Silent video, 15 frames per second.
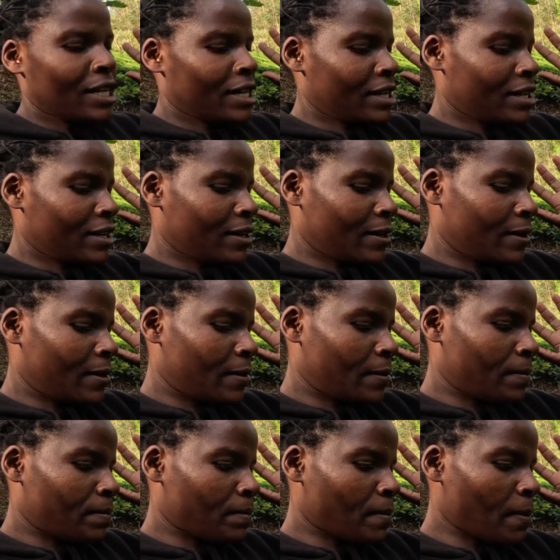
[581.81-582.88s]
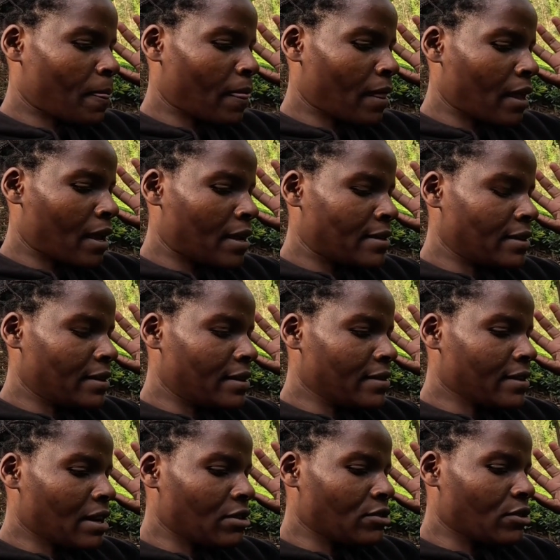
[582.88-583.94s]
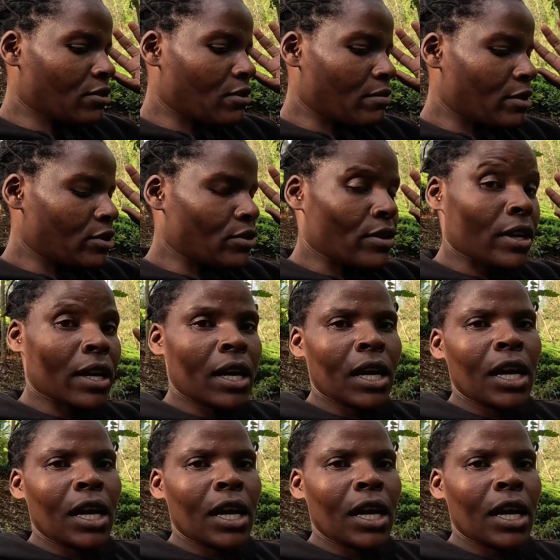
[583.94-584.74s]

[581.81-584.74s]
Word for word: um, see, discount or commission.